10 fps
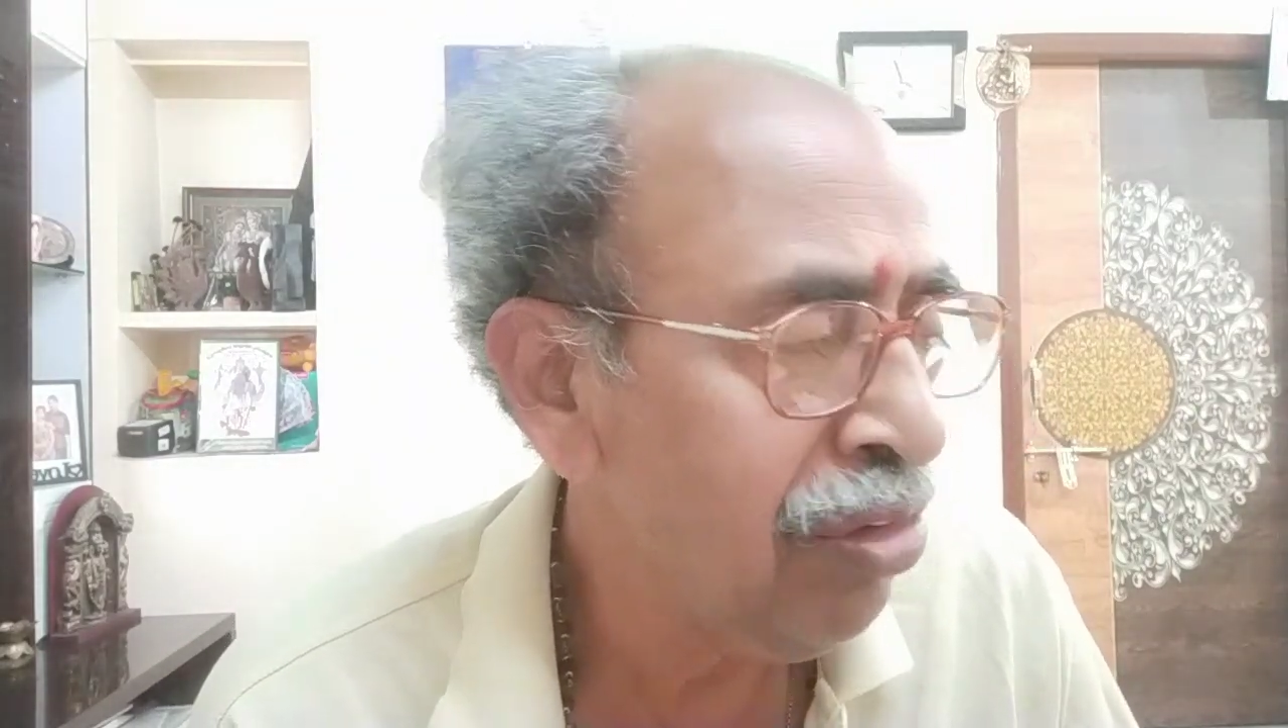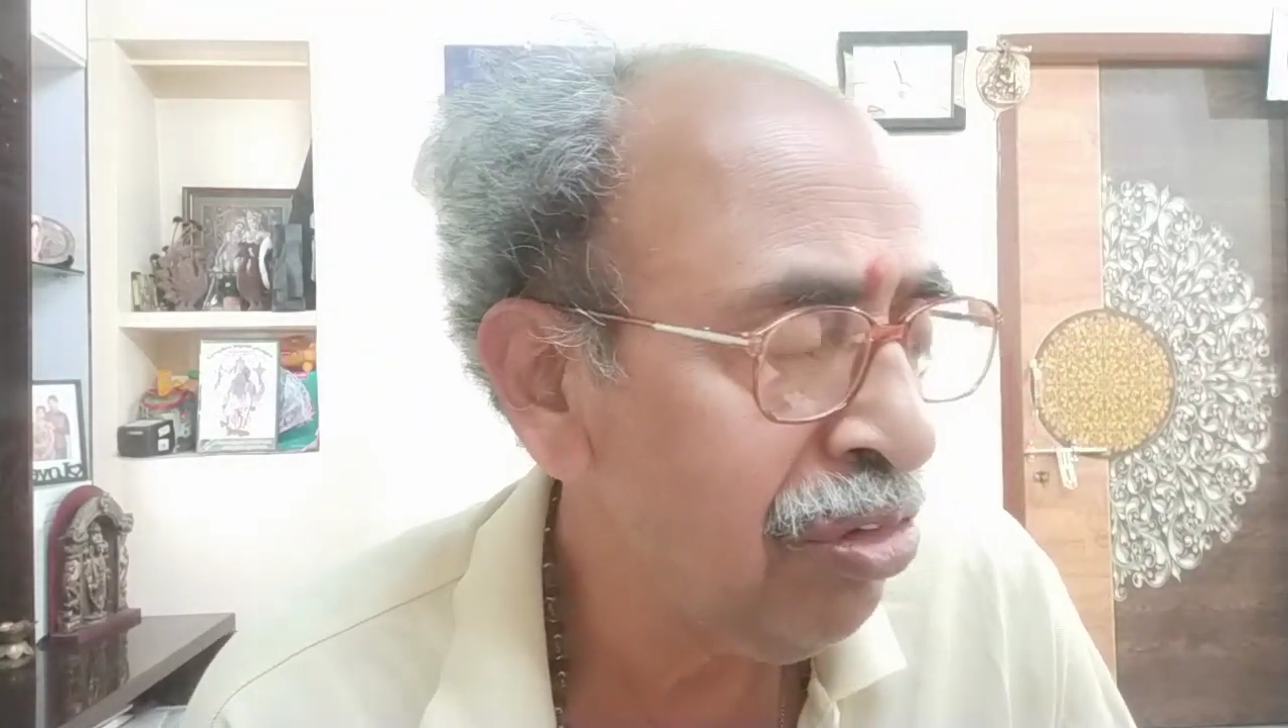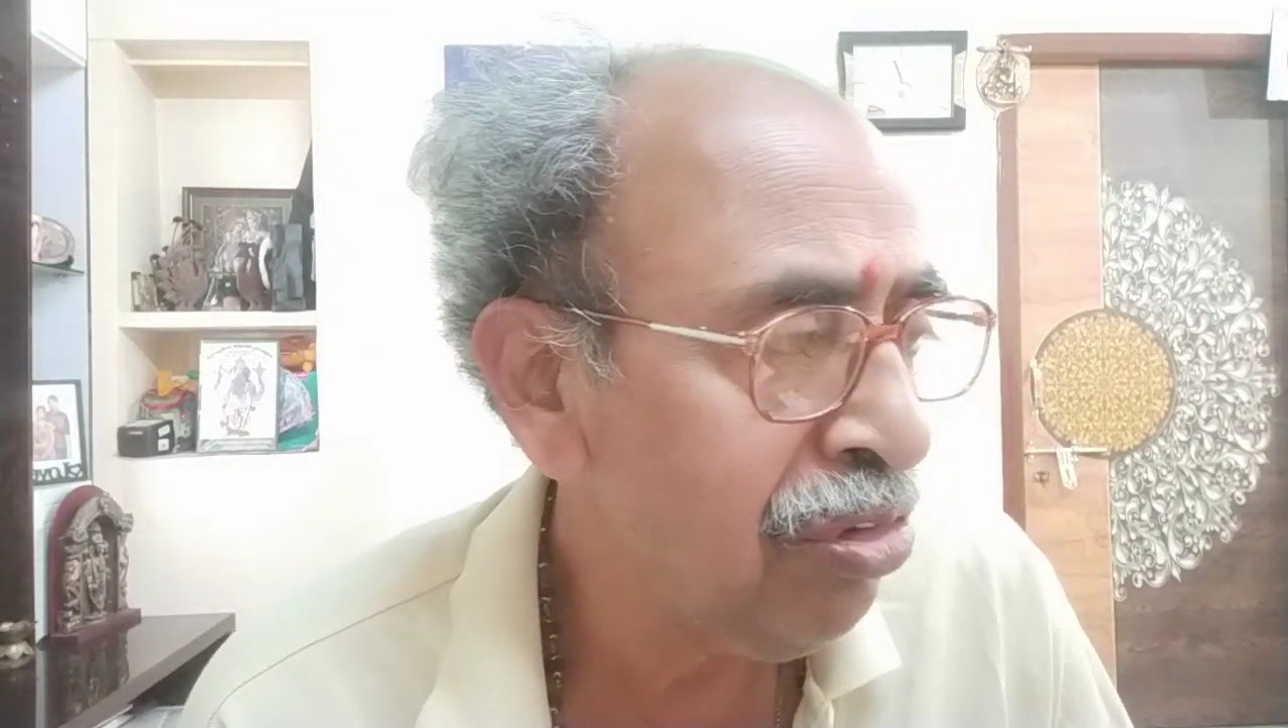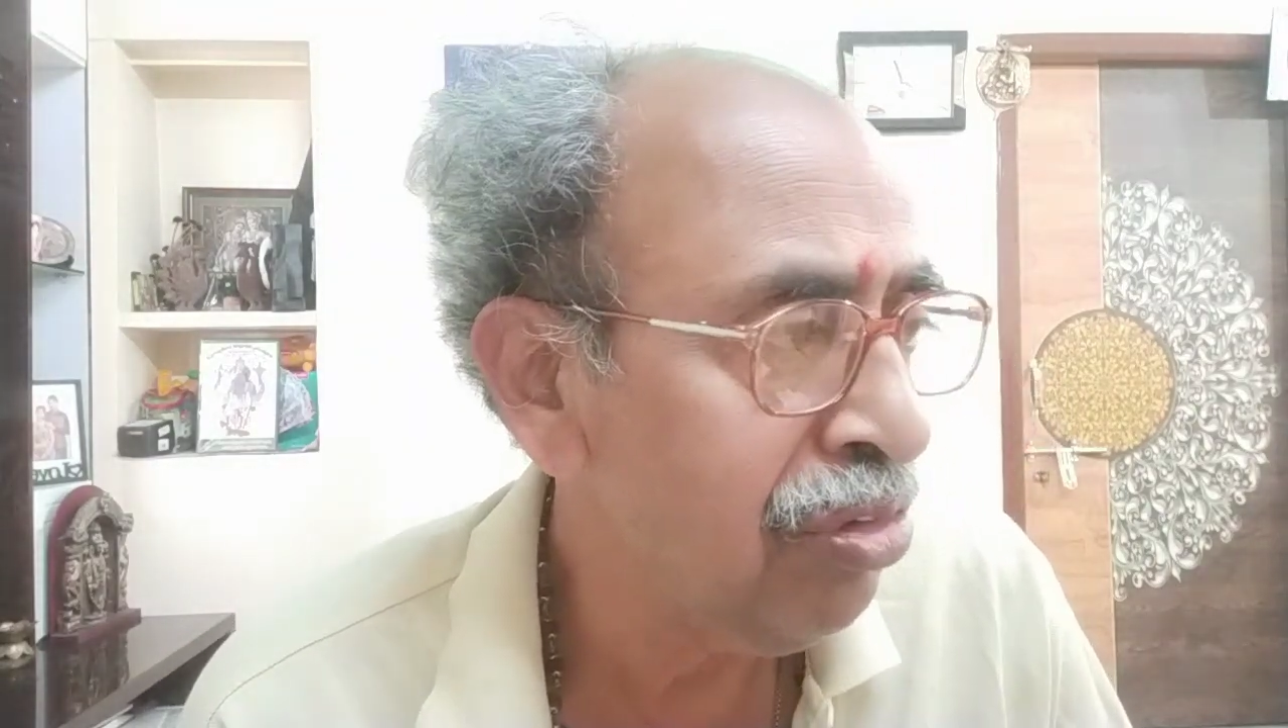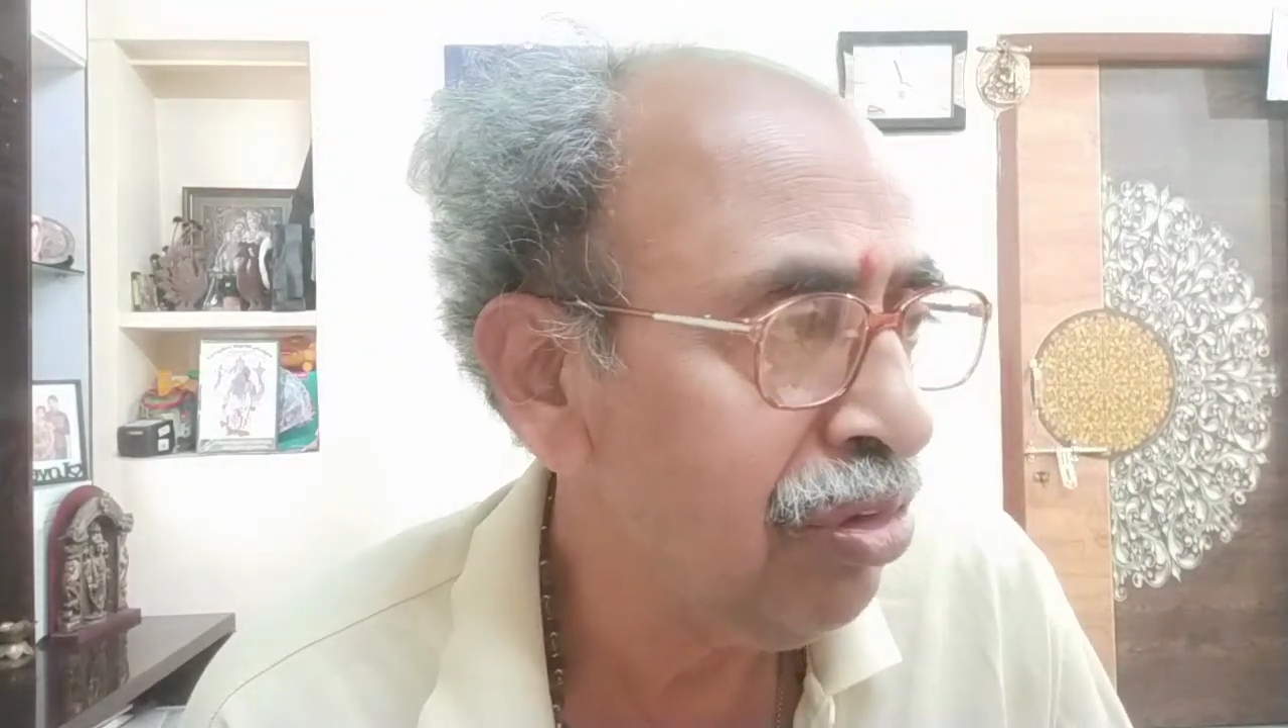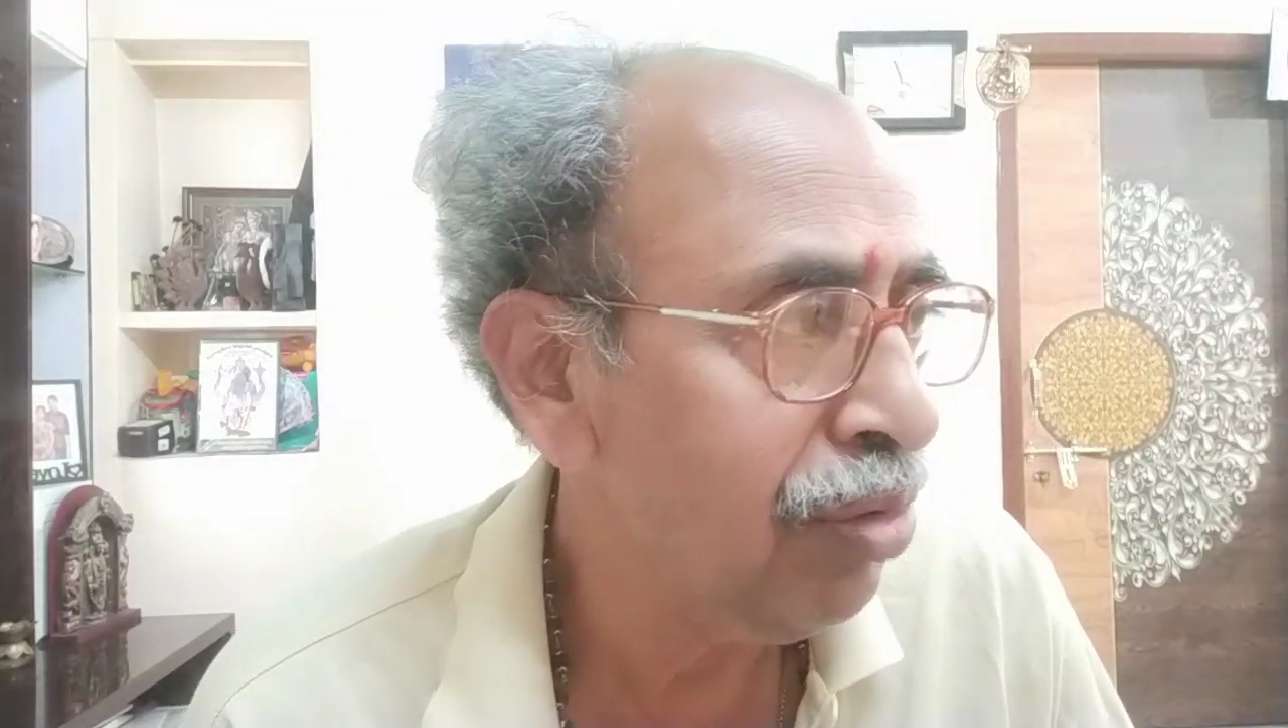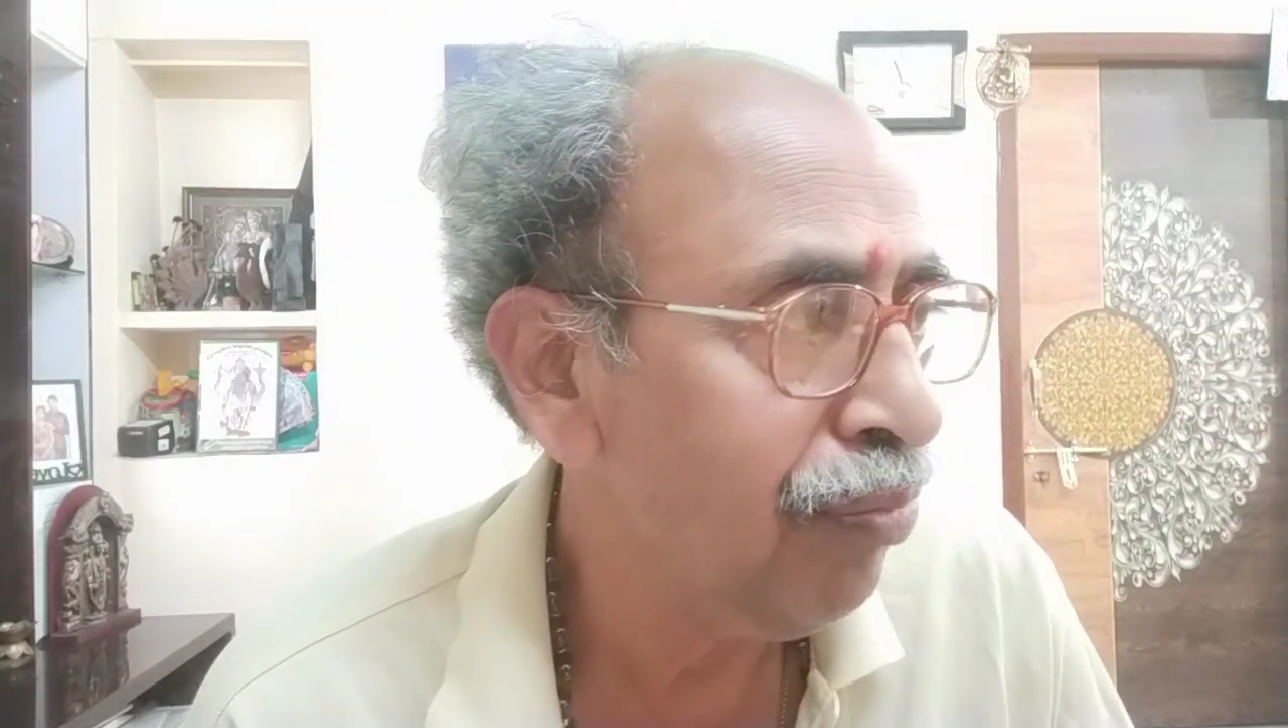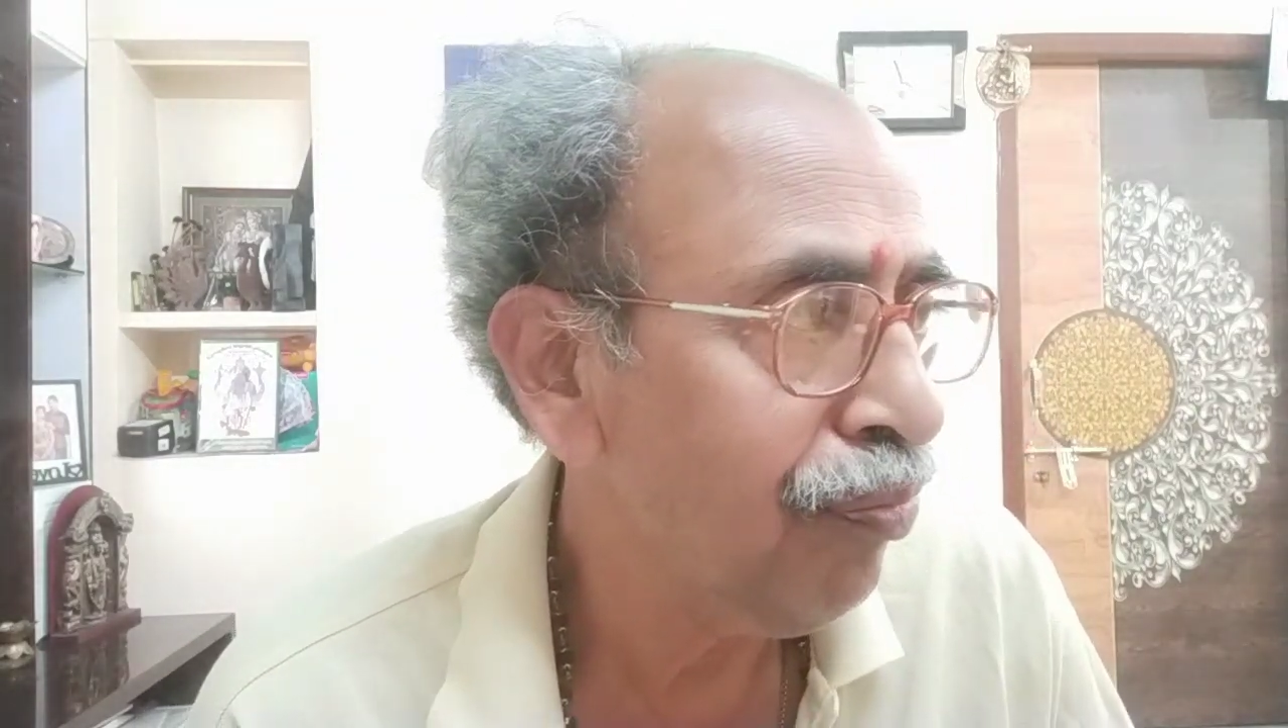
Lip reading: is changing.